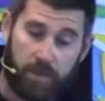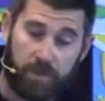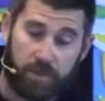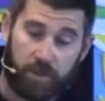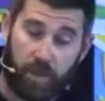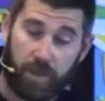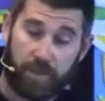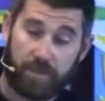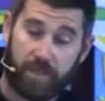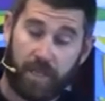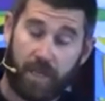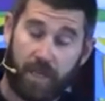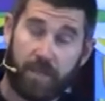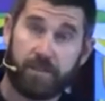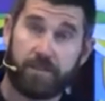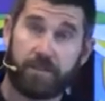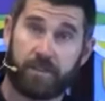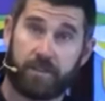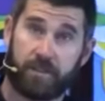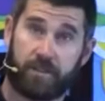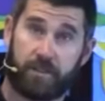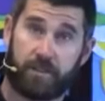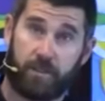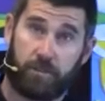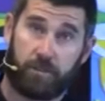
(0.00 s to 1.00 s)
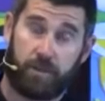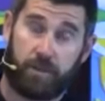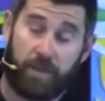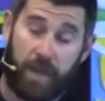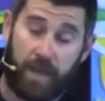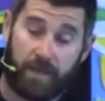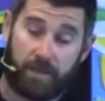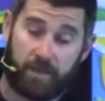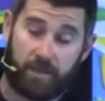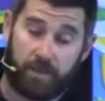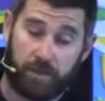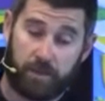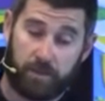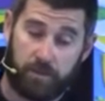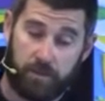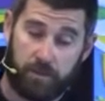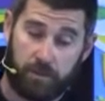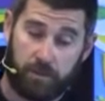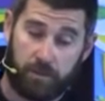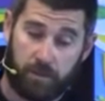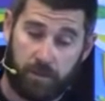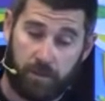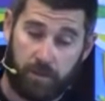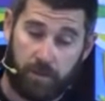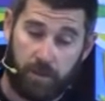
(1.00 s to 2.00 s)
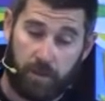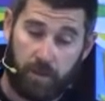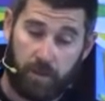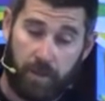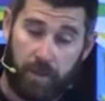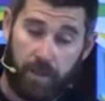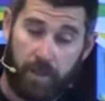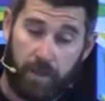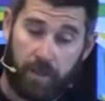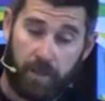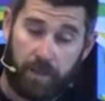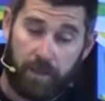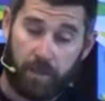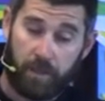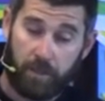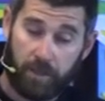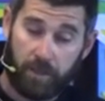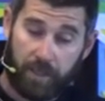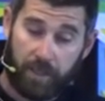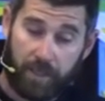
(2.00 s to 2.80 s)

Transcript: John tells us their reaction. Here